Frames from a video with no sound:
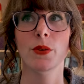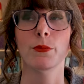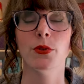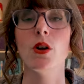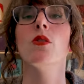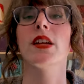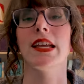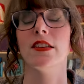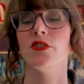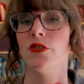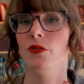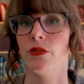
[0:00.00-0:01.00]
broke
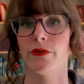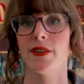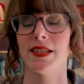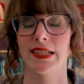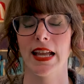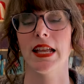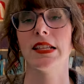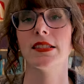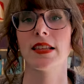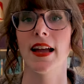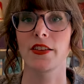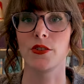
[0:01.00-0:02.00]
into three
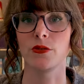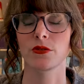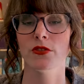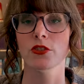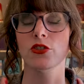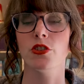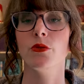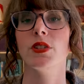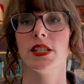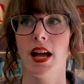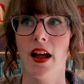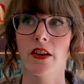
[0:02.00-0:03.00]
skeins. I used two
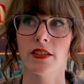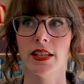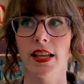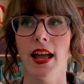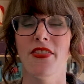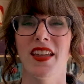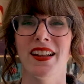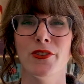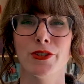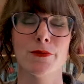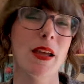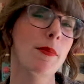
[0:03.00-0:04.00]
entirely and then I
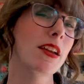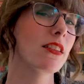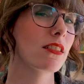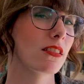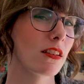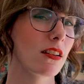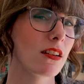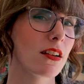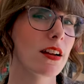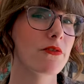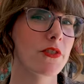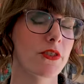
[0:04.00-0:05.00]
used maybe a third
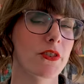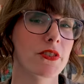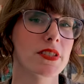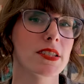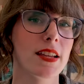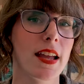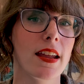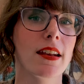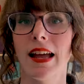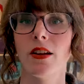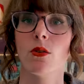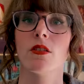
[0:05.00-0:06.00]
of the third skein.
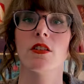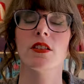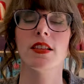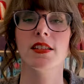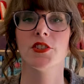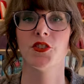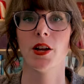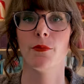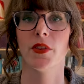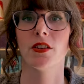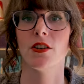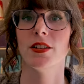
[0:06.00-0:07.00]
I ordered these from
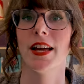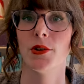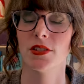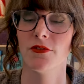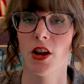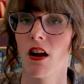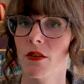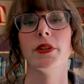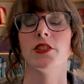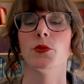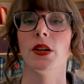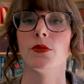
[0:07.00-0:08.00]
the Galt House of Yarn,
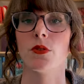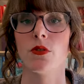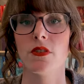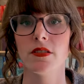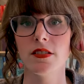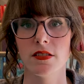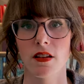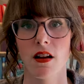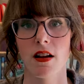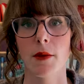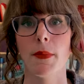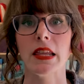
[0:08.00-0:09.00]
but so when I was ordering this
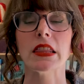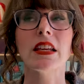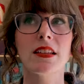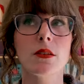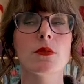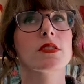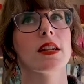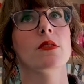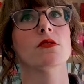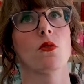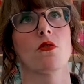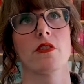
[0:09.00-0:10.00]
yarn, my thinking was that I
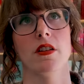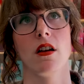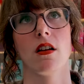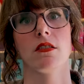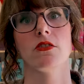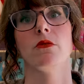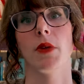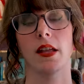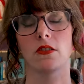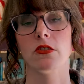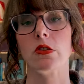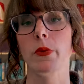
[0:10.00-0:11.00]
was ordering yarn to
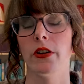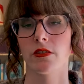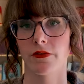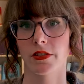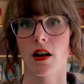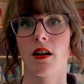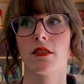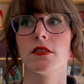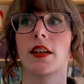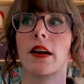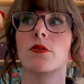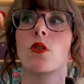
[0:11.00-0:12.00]
make two pairs of socks
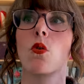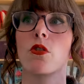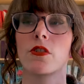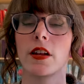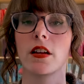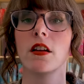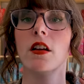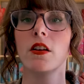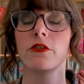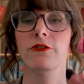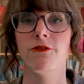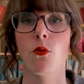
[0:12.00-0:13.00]
and I was ordering
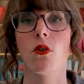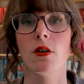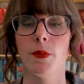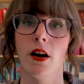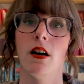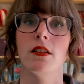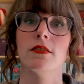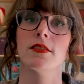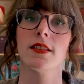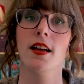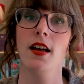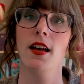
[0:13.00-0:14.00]
four balls